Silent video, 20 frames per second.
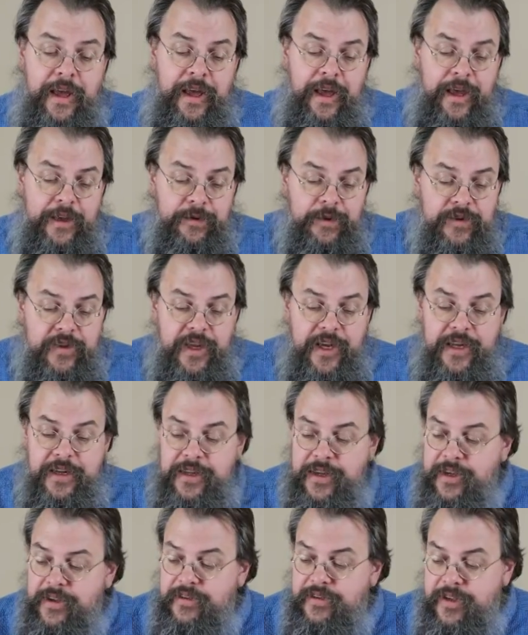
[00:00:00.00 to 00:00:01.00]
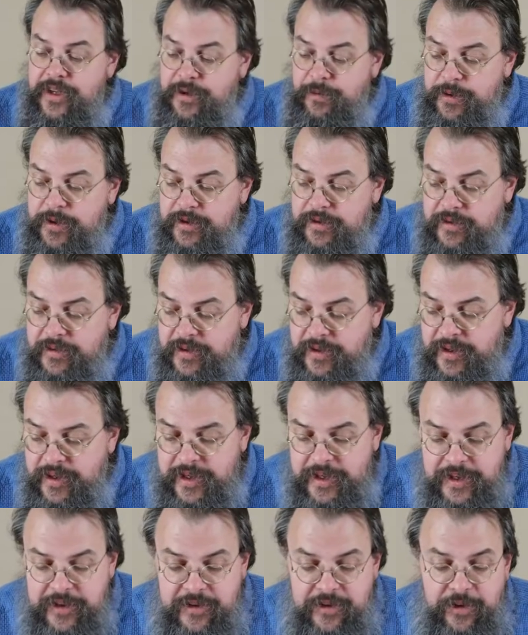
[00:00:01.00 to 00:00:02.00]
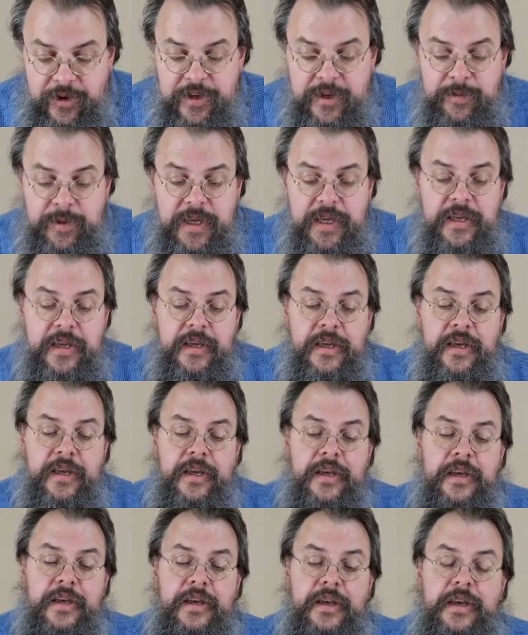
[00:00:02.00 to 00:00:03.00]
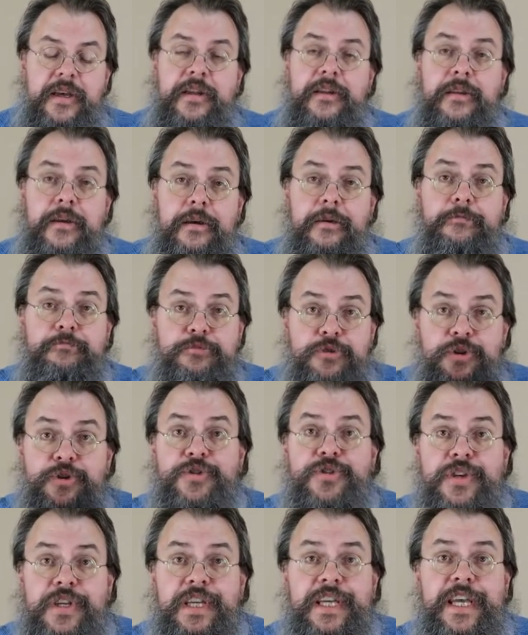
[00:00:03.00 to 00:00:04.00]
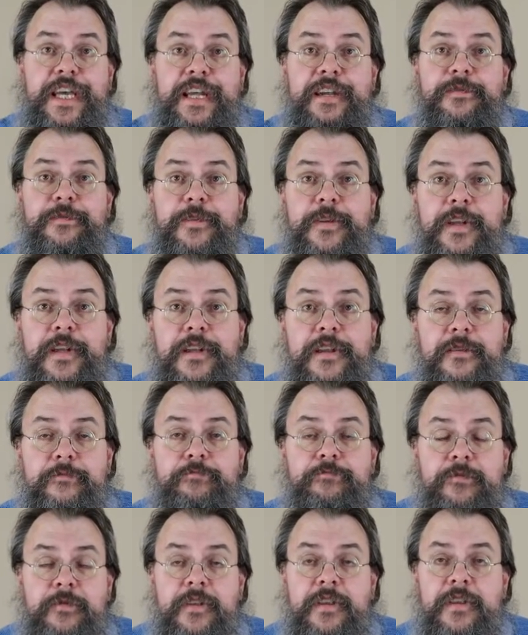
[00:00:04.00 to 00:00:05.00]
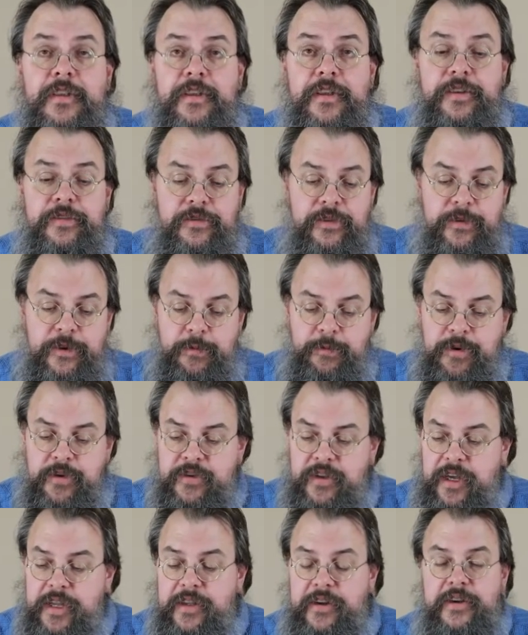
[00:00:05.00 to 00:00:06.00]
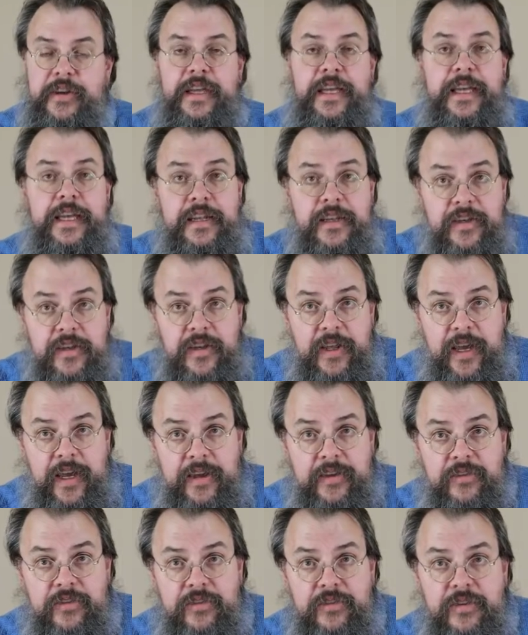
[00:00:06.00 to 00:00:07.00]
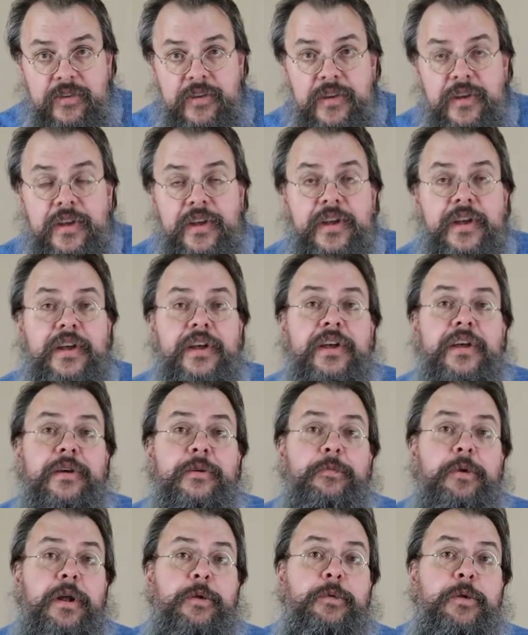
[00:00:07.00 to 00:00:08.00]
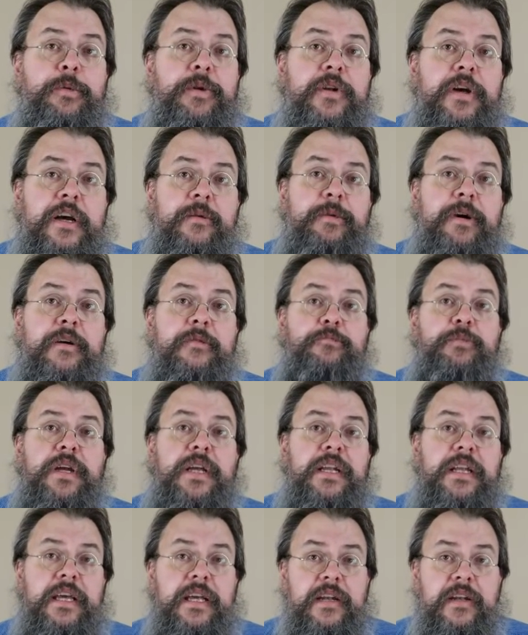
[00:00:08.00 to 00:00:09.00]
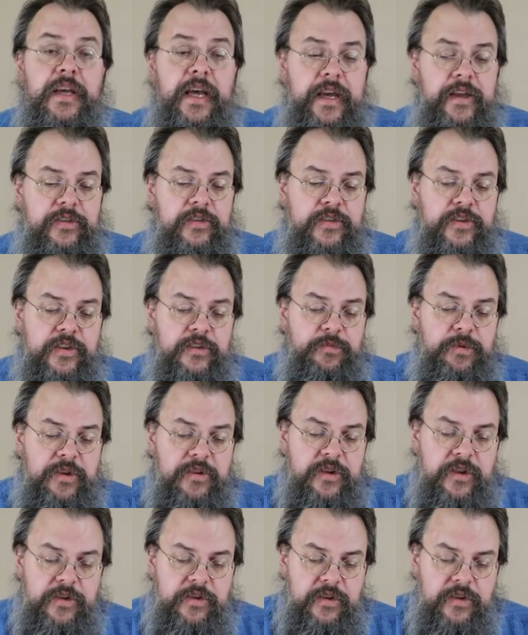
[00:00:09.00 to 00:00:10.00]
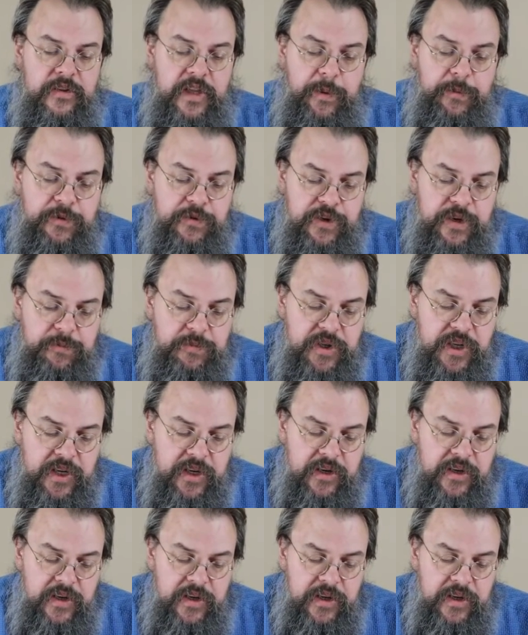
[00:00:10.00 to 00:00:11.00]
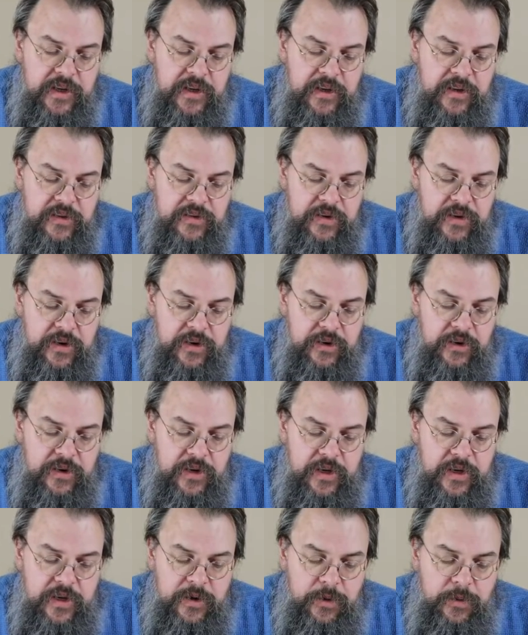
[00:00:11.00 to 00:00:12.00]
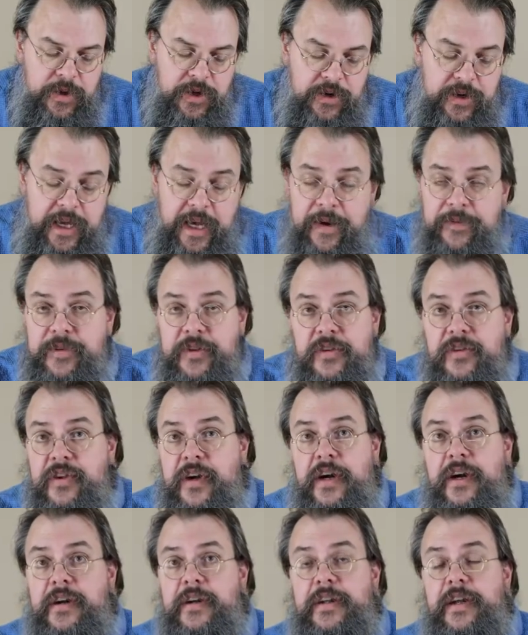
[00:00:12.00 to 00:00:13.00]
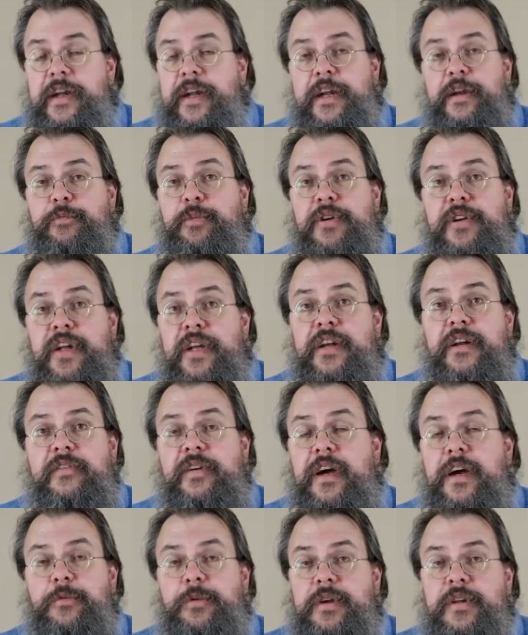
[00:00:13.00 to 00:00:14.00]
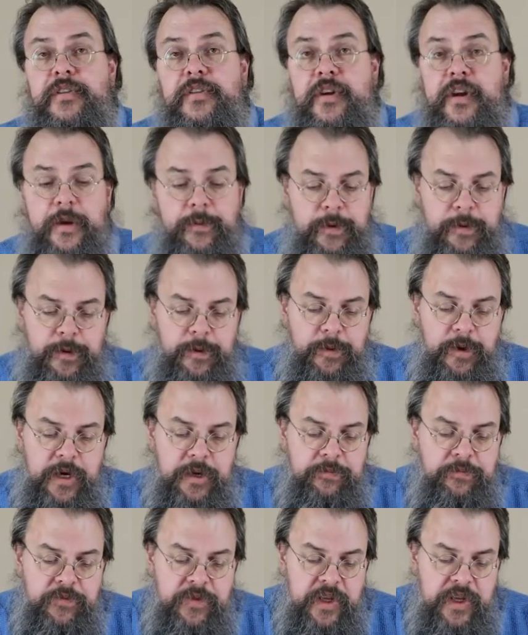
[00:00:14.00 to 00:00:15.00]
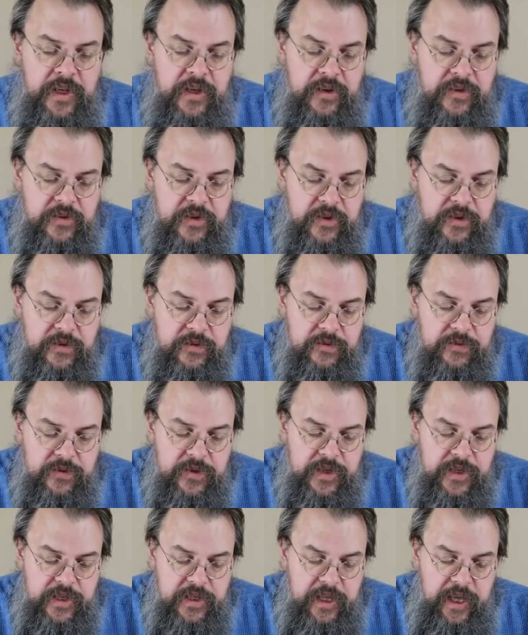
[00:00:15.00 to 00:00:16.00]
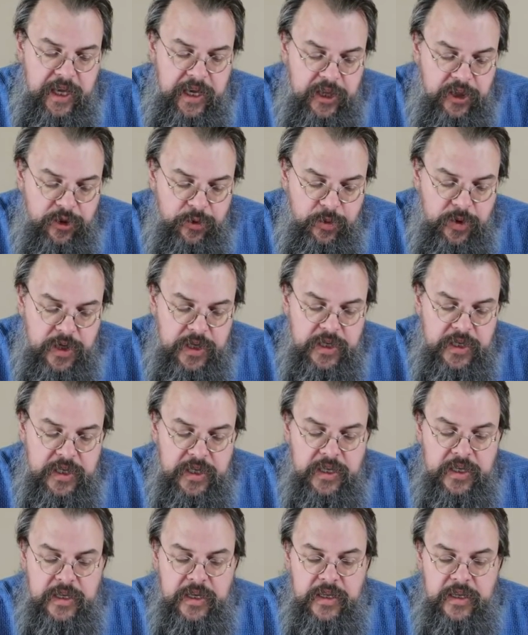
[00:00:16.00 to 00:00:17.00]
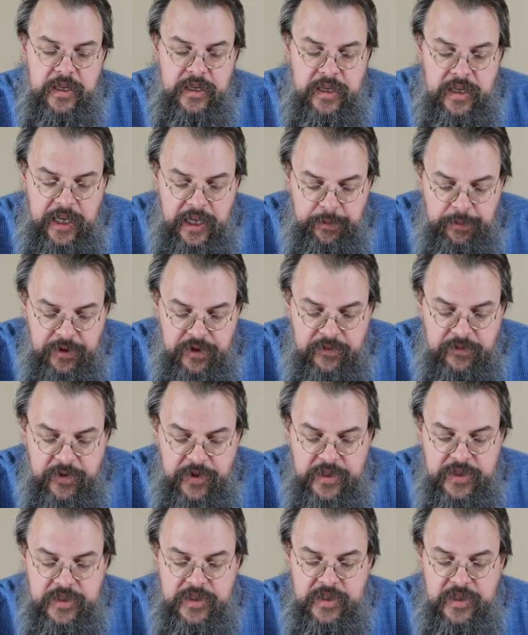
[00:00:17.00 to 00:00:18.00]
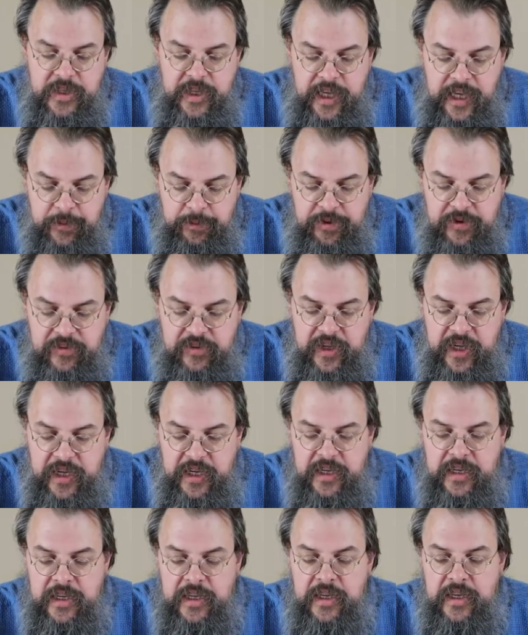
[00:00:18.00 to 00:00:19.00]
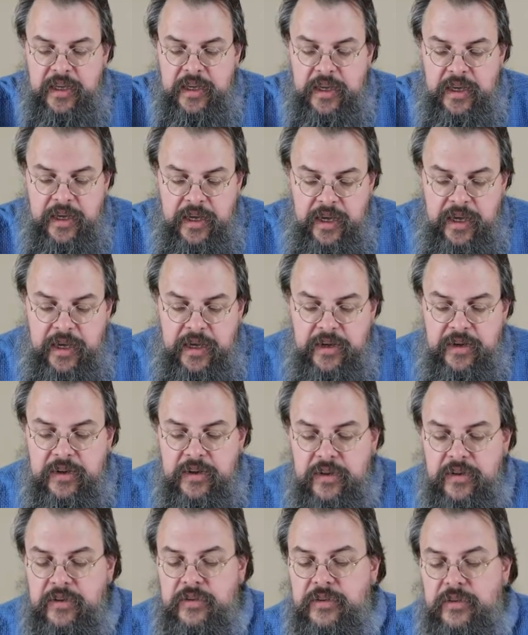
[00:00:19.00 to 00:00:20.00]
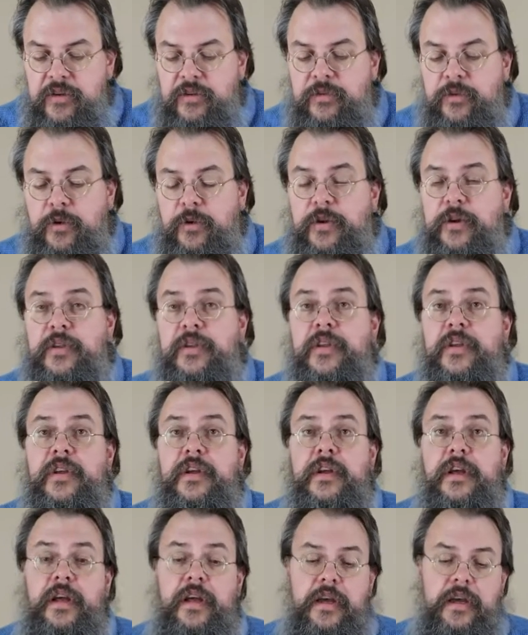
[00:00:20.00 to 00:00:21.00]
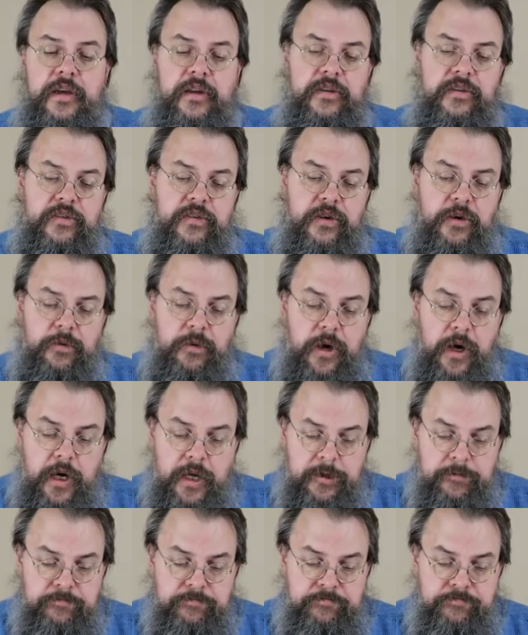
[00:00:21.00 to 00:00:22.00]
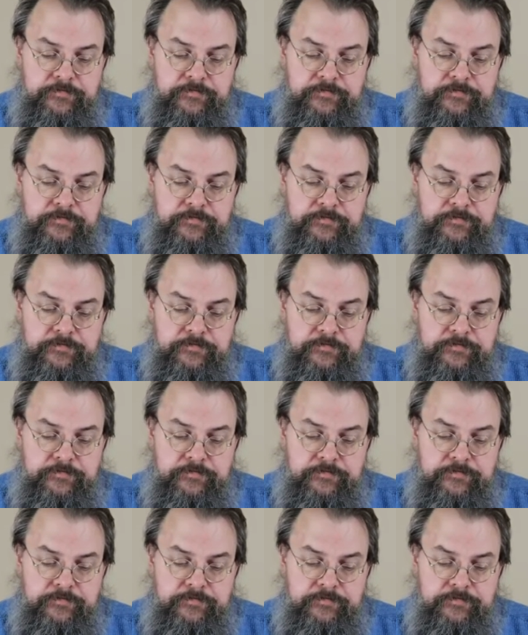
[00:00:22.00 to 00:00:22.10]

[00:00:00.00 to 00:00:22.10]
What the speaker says: As we said, a sequence is going to be an usually infinite list of numbers, and they're indexed. And when we talk about being indexed, it just means there's a subscript here. So we don't have to start at any particular value. We can start anywhere we want. So the kth one, the k plus first, the k plus second, and so forth and so on.